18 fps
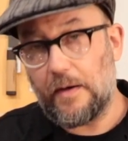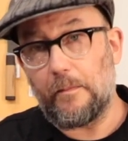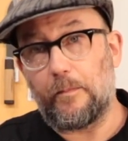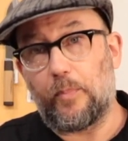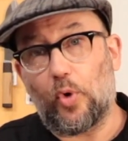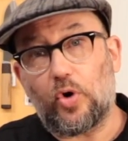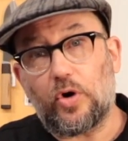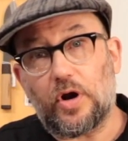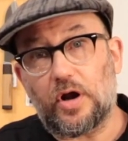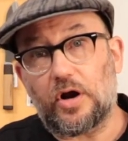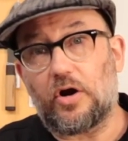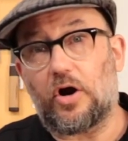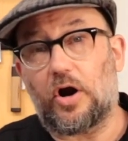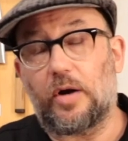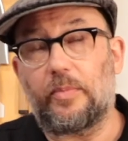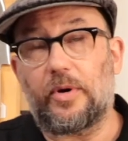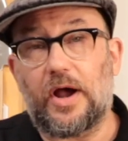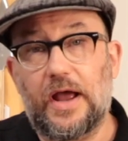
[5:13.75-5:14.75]
boron
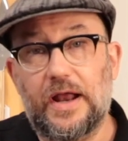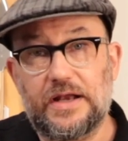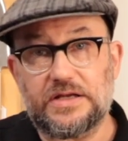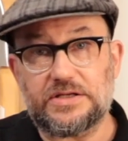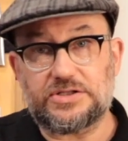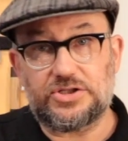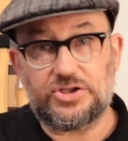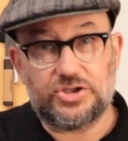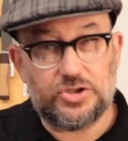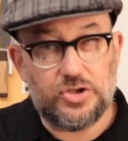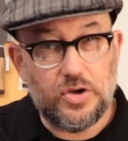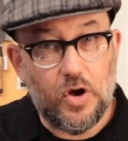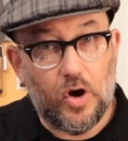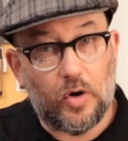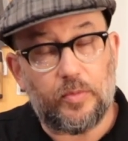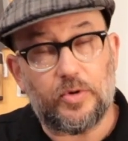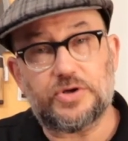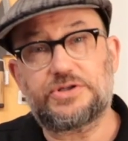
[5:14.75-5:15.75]
carbide is
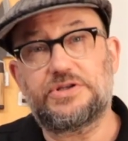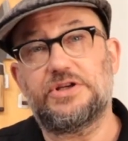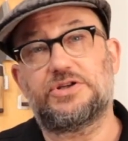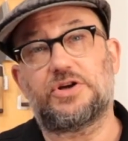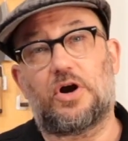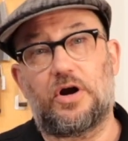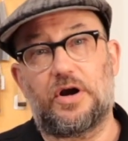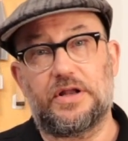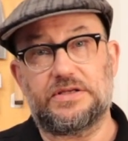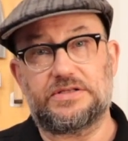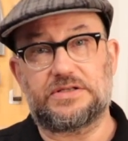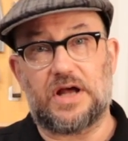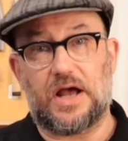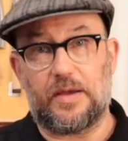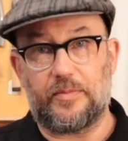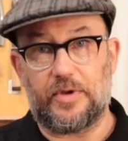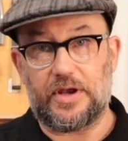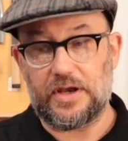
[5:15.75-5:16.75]
almost as hard as
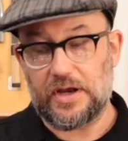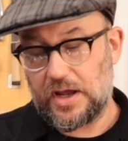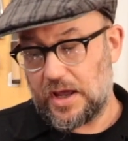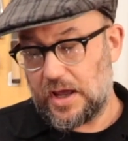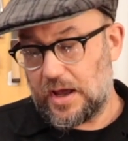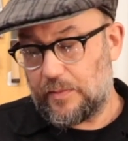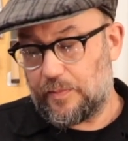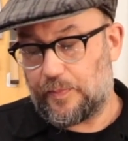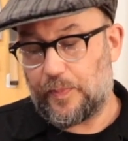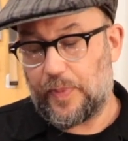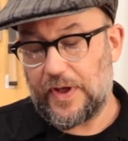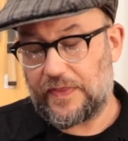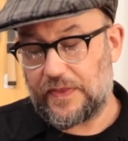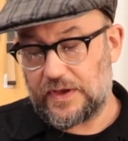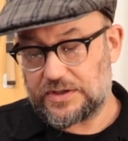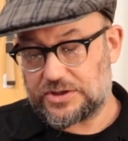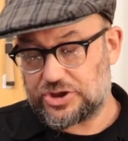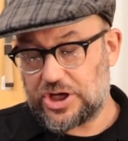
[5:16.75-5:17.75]
diamond, but
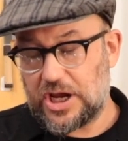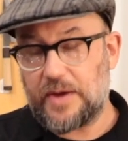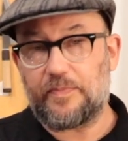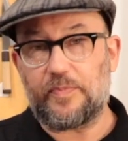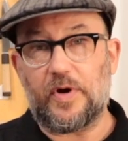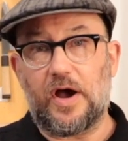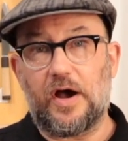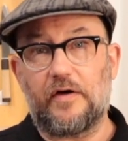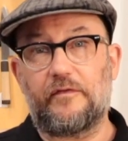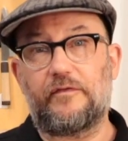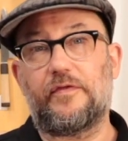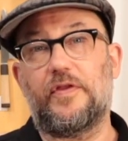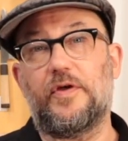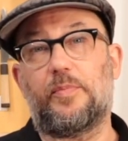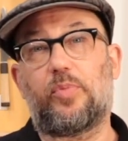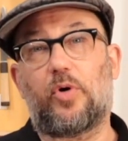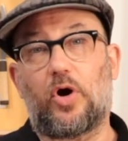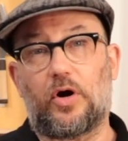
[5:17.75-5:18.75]
the shape of
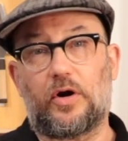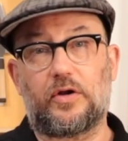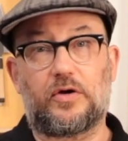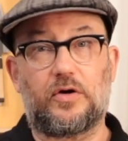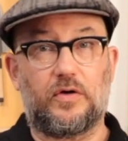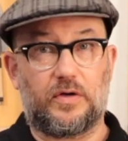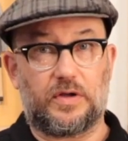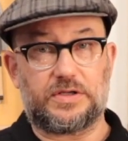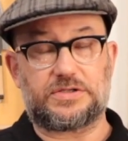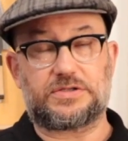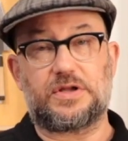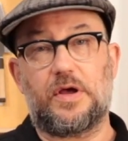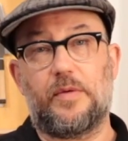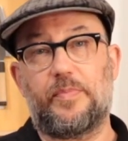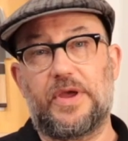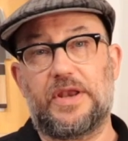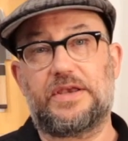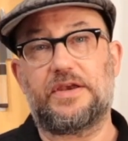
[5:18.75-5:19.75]
the particle is
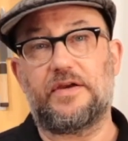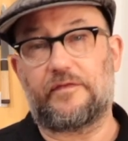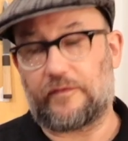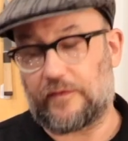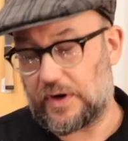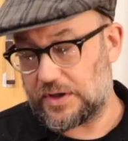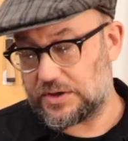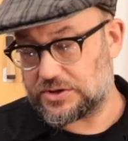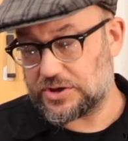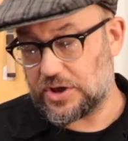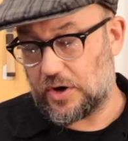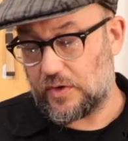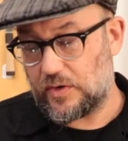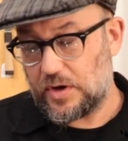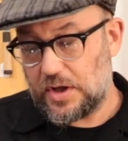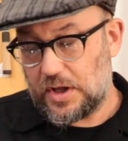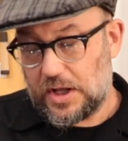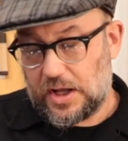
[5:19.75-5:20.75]
a bit different.
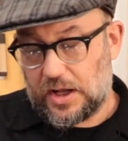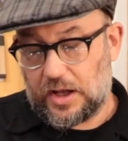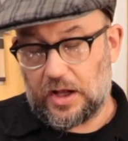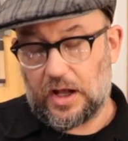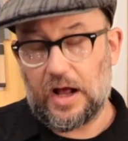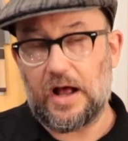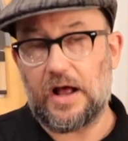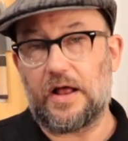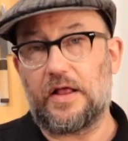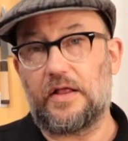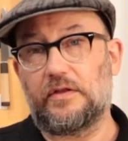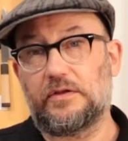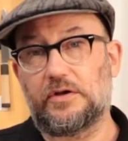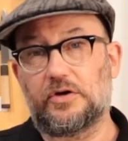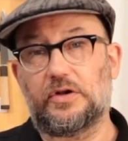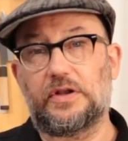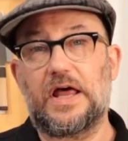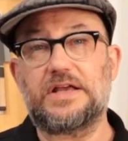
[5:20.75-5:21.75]
So a
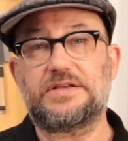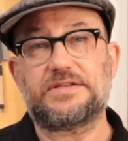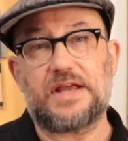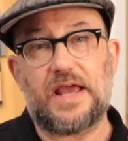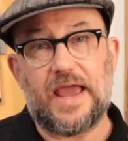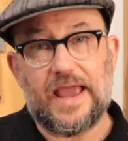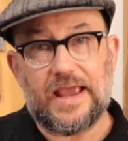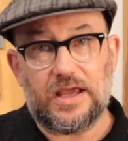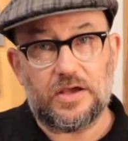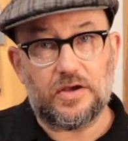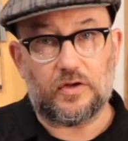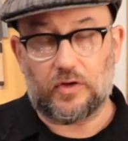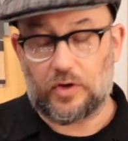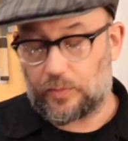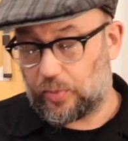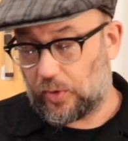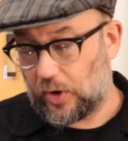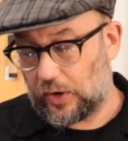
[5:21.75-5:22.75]
little less
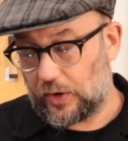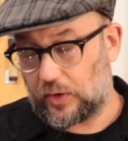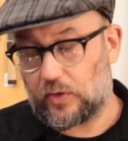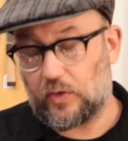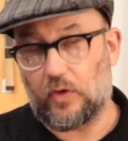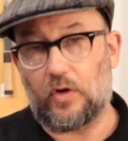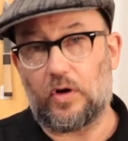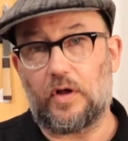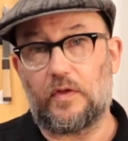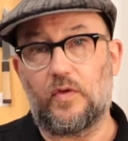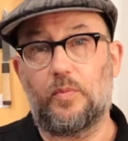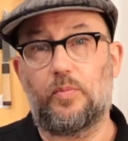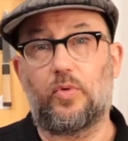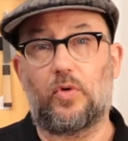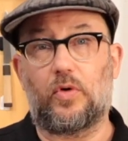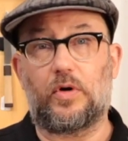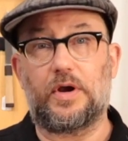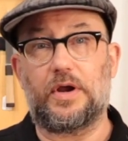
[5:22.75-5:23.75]
angular particle on the
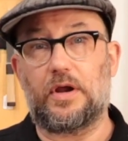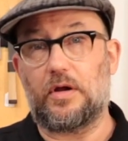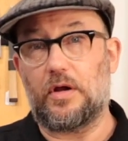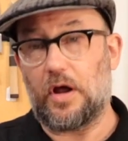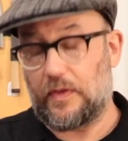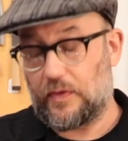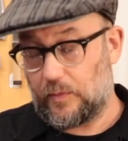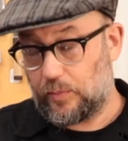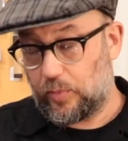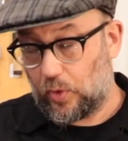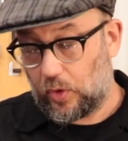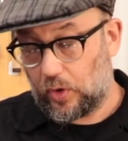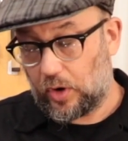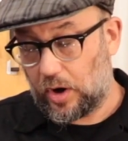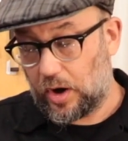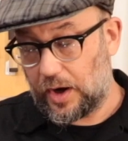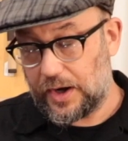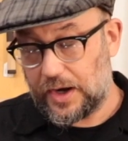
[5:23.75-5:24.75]

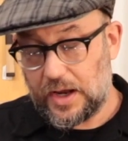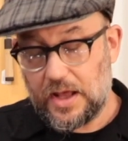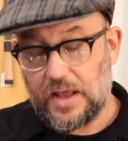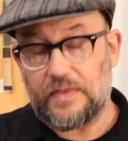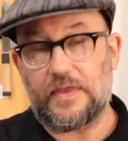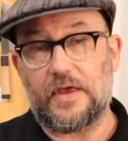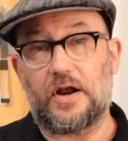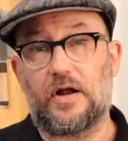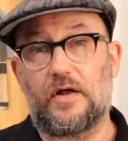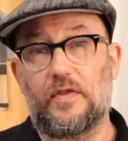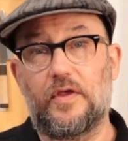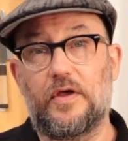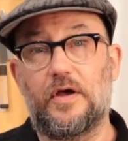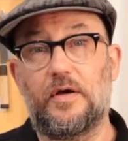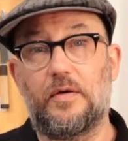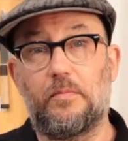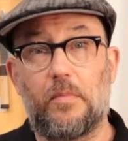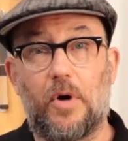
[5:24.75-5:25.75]
boron than on
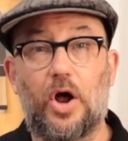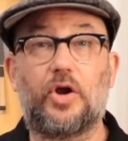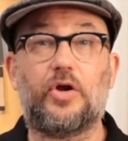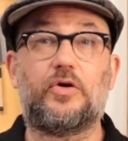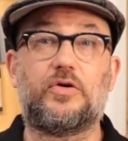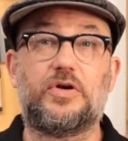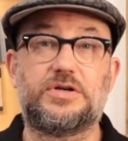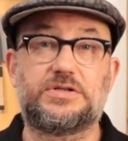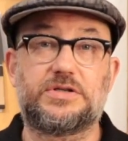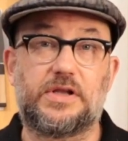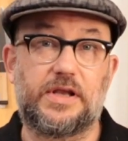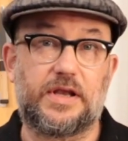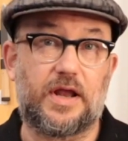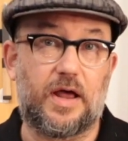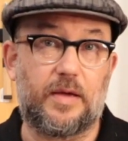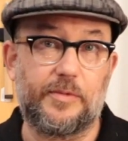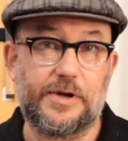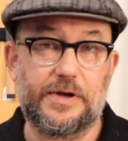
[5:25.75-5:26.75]
the monocrystalline
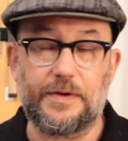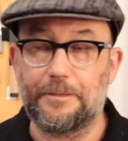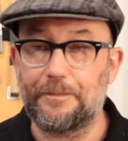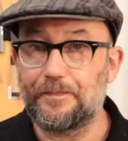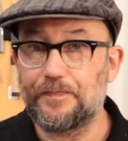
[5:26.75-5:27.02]
diamond.